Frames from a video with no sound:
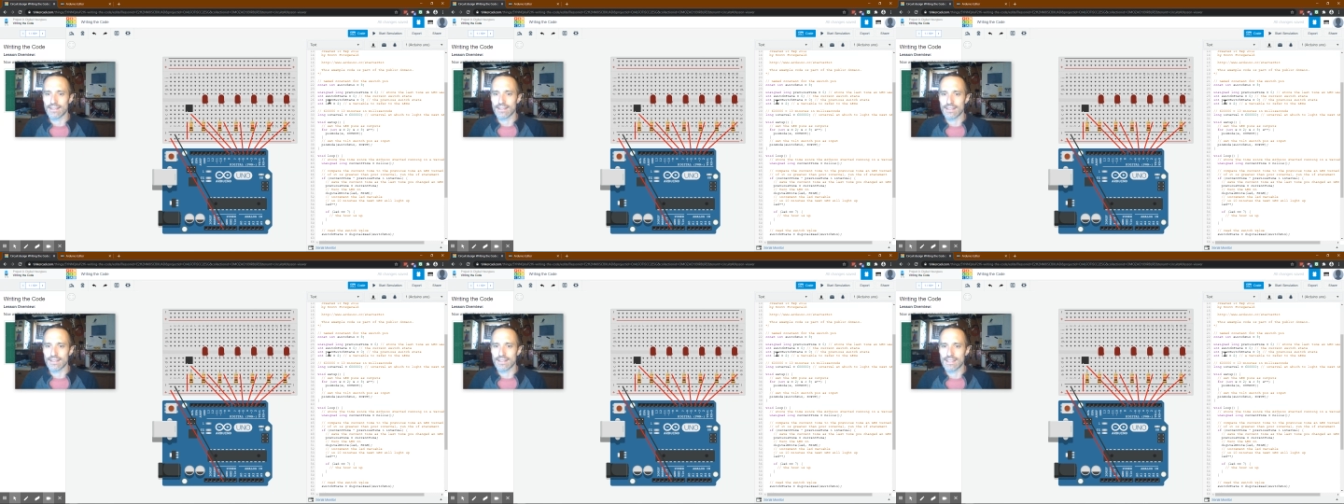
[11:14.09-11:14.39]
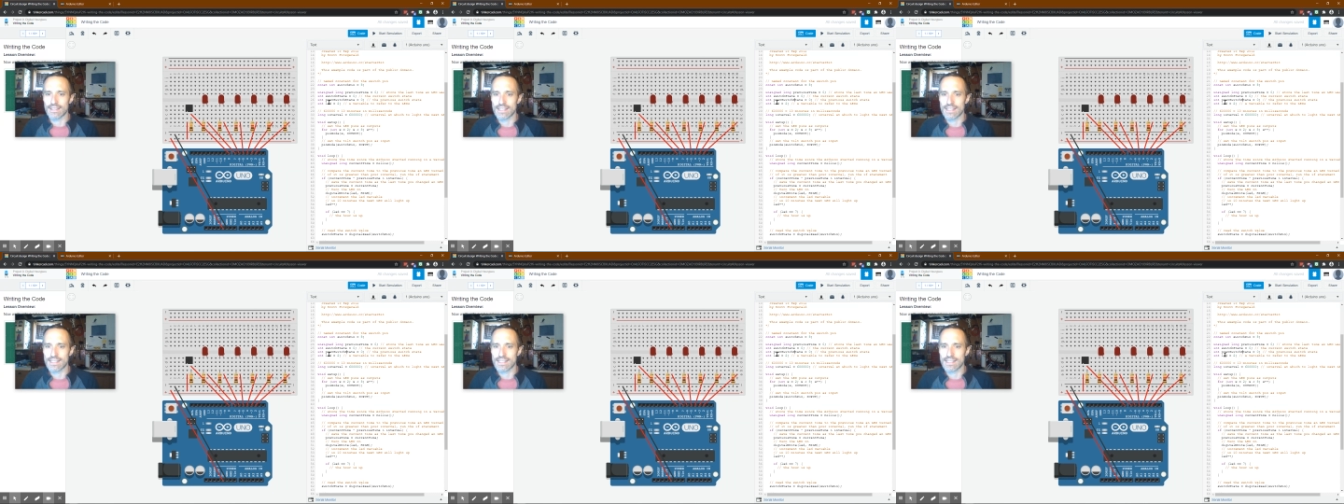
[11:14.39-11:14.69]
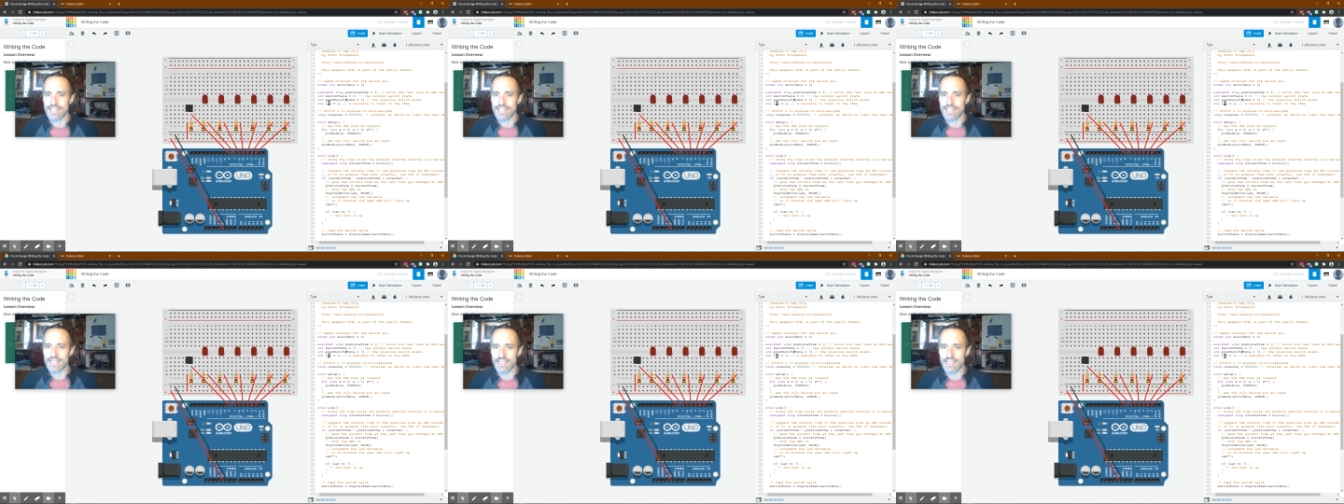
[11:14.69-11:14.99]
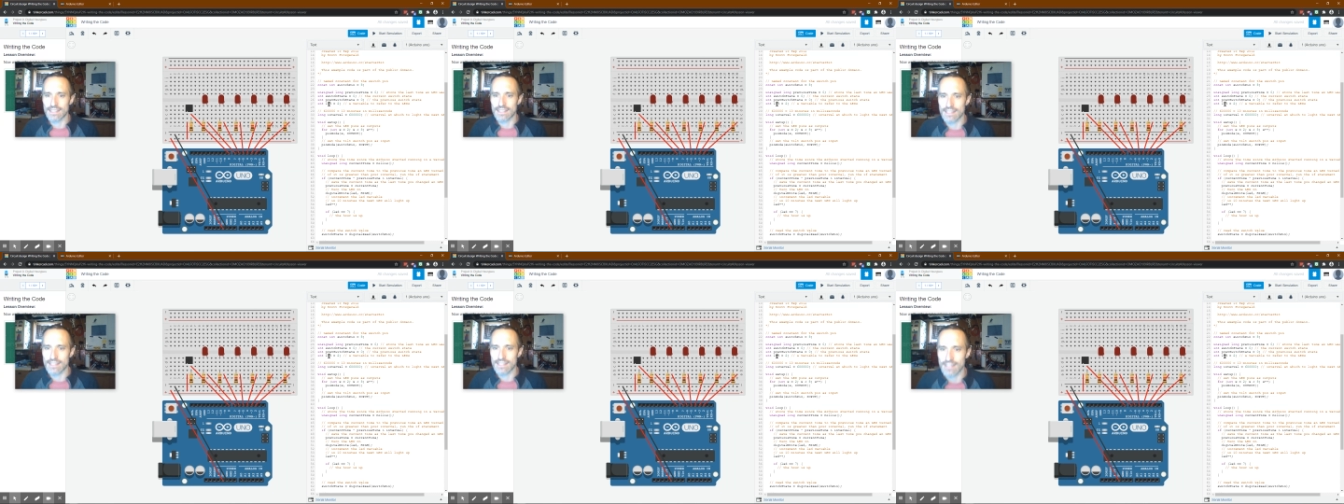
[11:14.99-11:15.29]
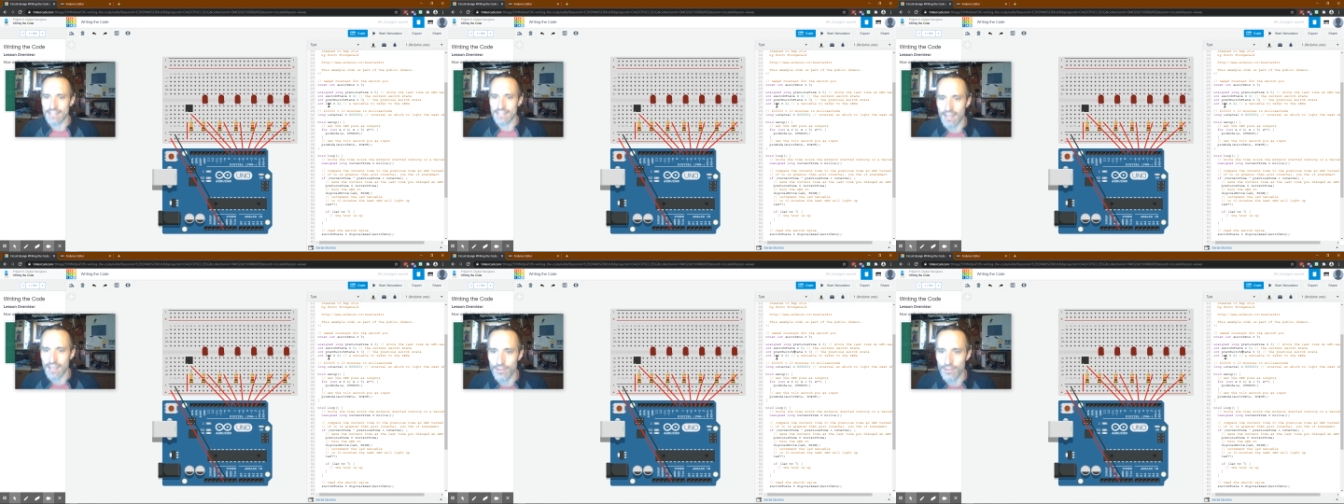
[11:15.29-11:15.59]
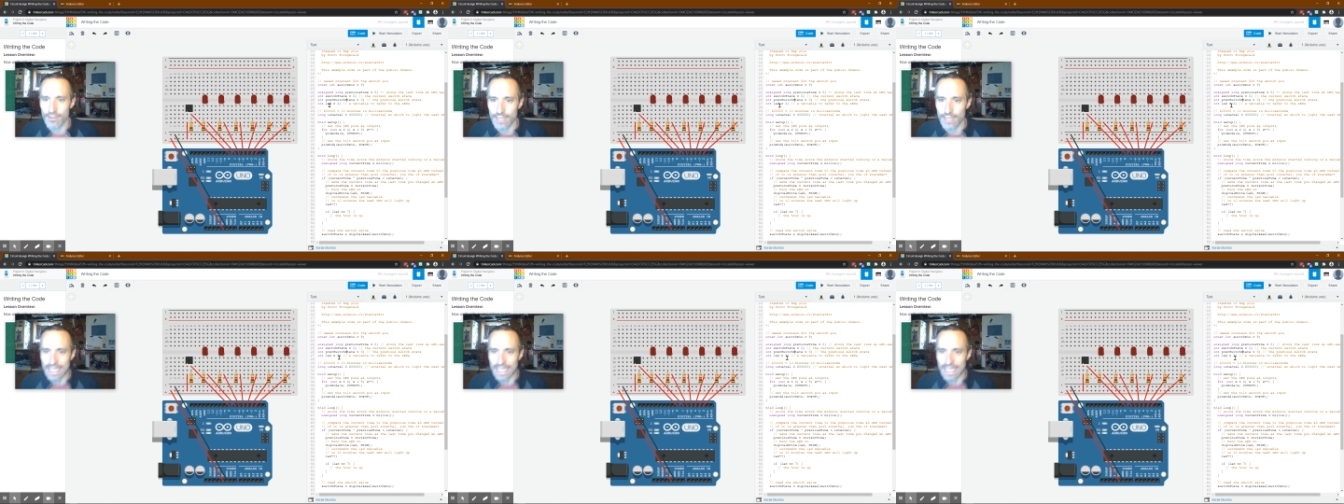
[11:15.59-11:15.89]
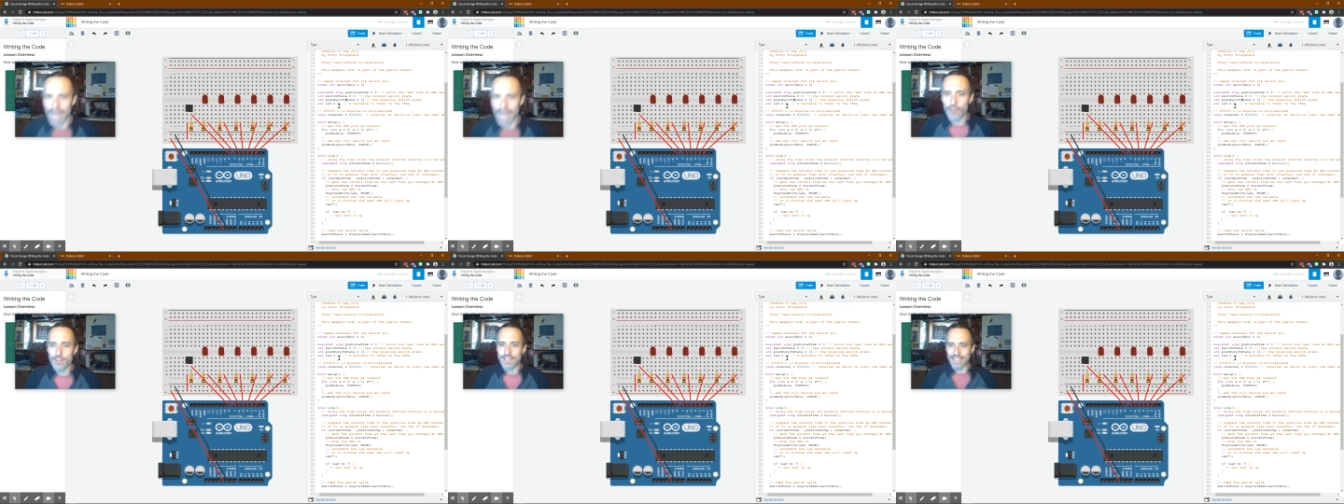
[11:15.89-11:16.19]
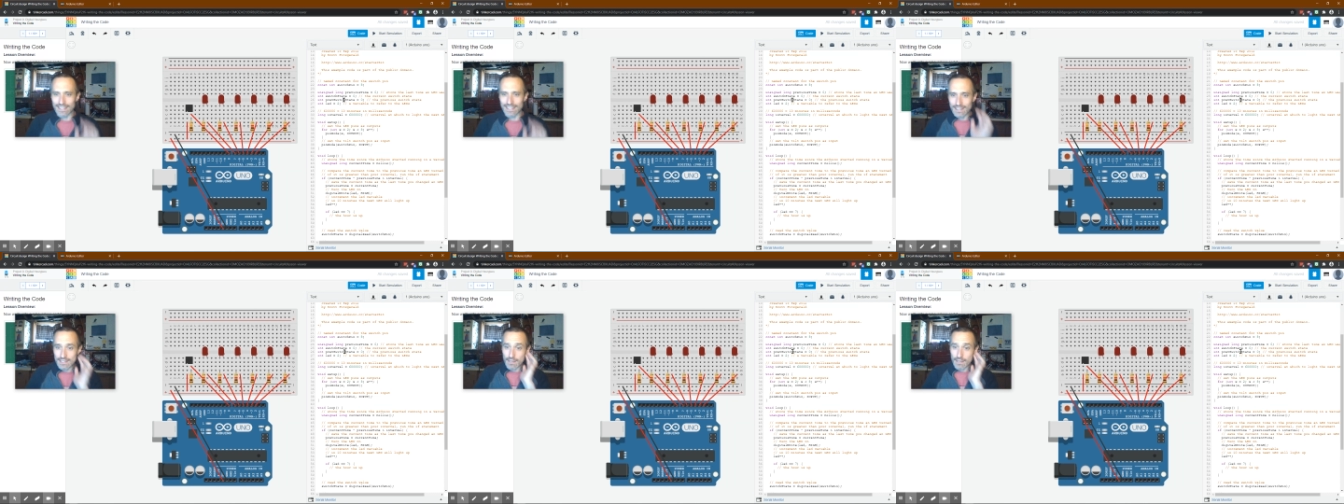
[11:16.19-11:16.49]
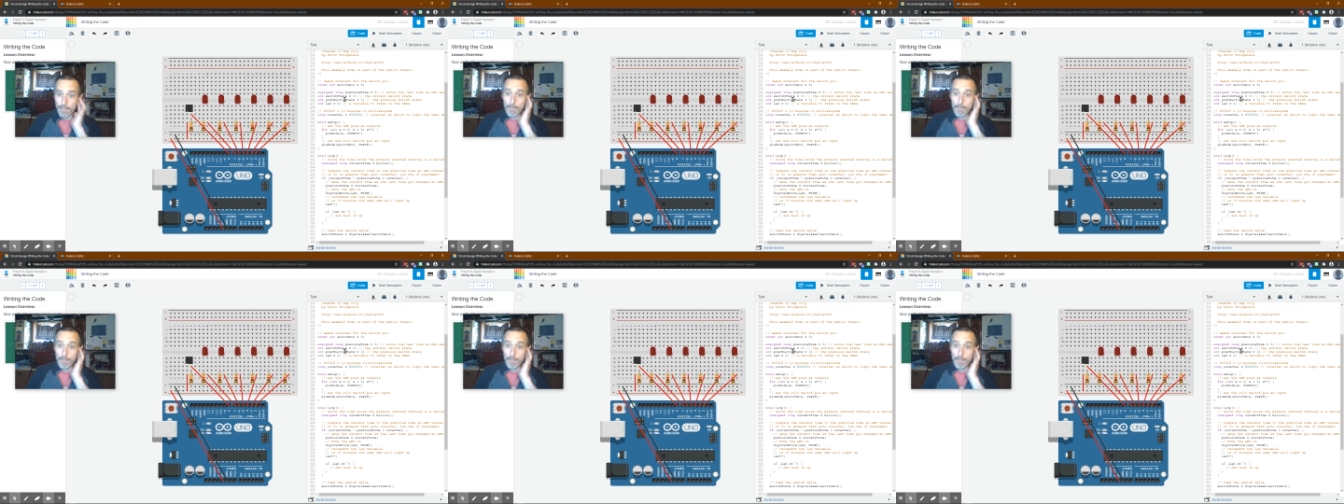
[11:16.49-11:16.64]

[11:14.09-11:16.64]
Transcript: six hundred thousand